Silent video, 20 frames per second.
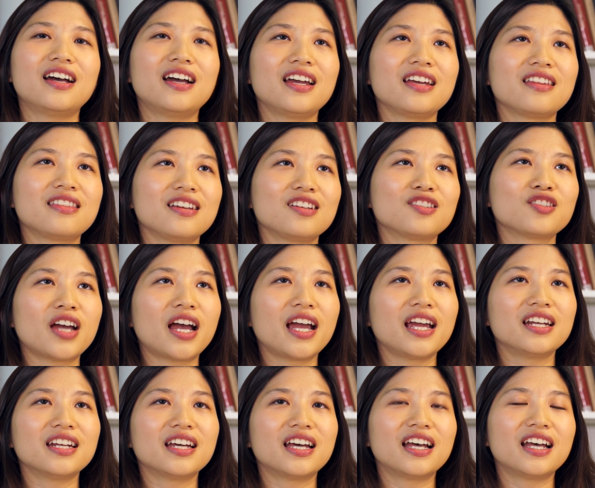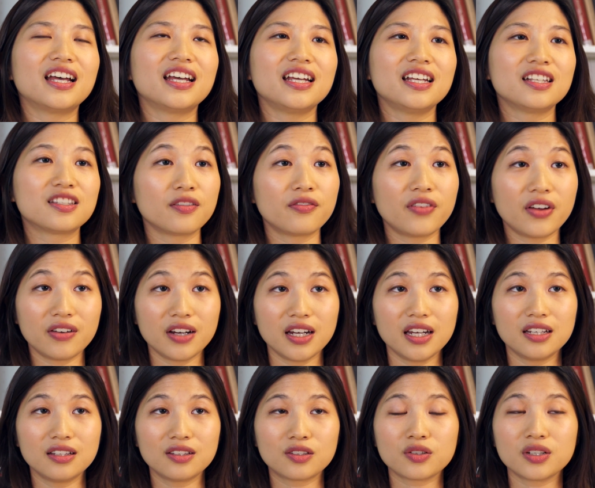I think China is a very
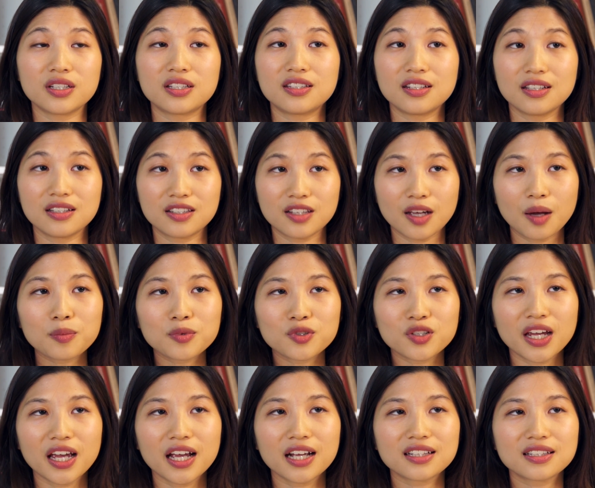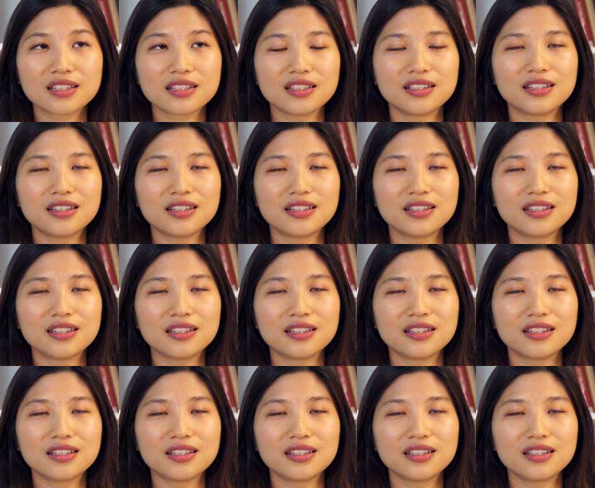interesting subject,